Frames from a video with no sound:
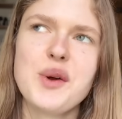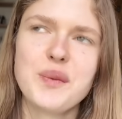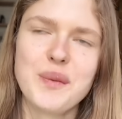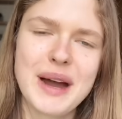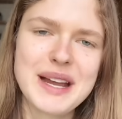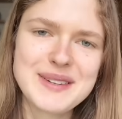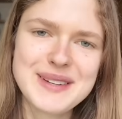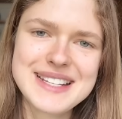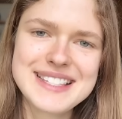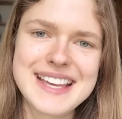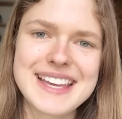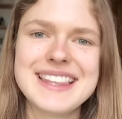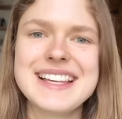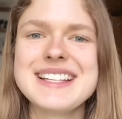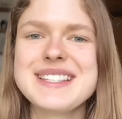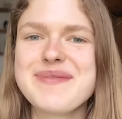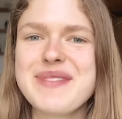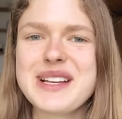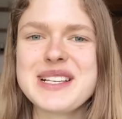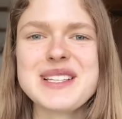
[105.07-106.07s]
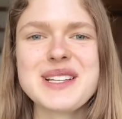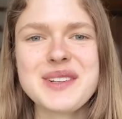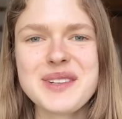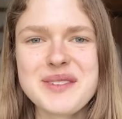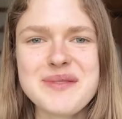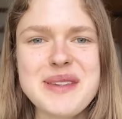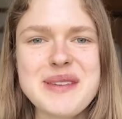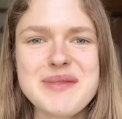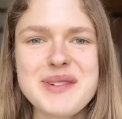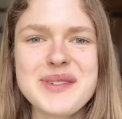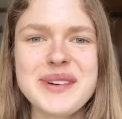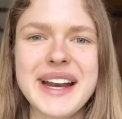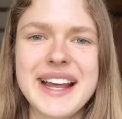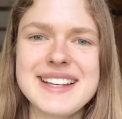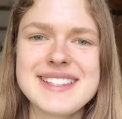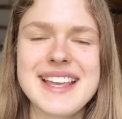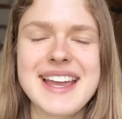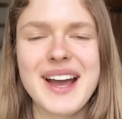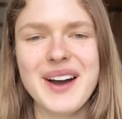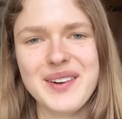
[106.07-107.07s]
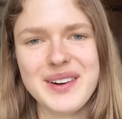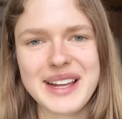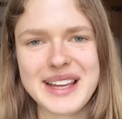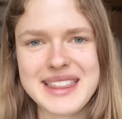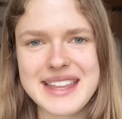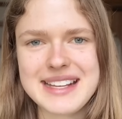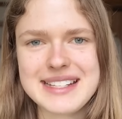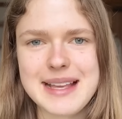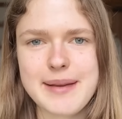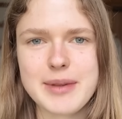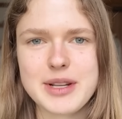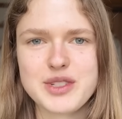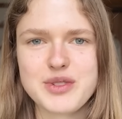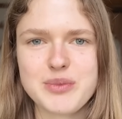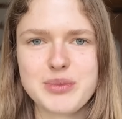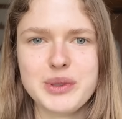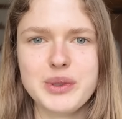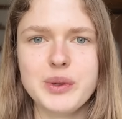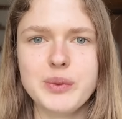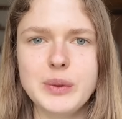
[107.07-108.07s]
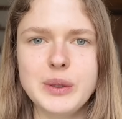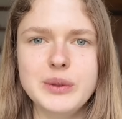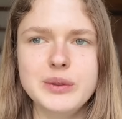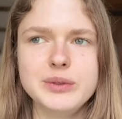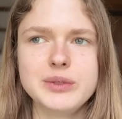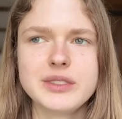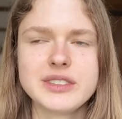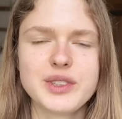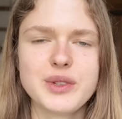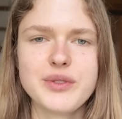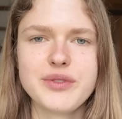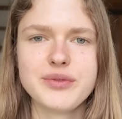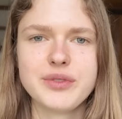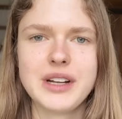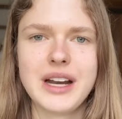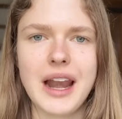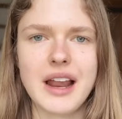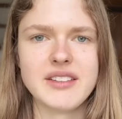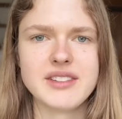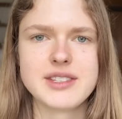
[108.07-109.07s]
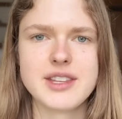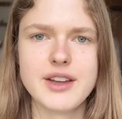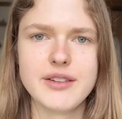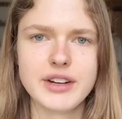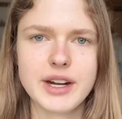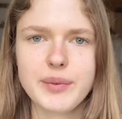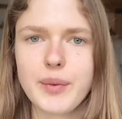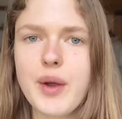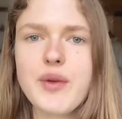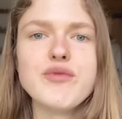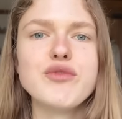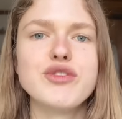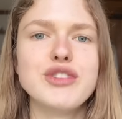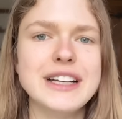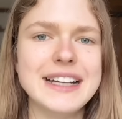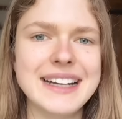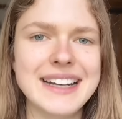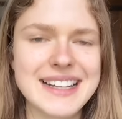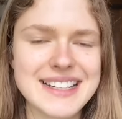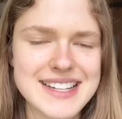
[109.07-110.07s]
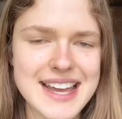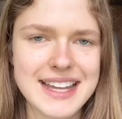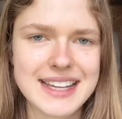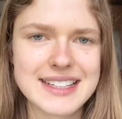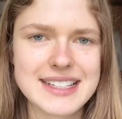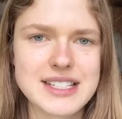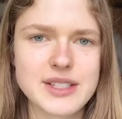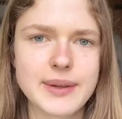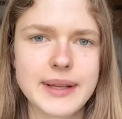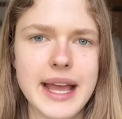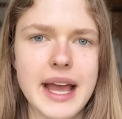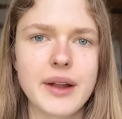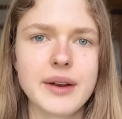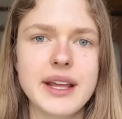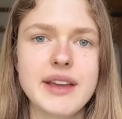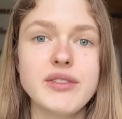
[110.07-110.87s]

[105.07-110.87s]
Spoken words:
Why do I say this? Because a lot of people, when I say, oh, look at the examiner's report, will sort of glance over it, won't really take it into account.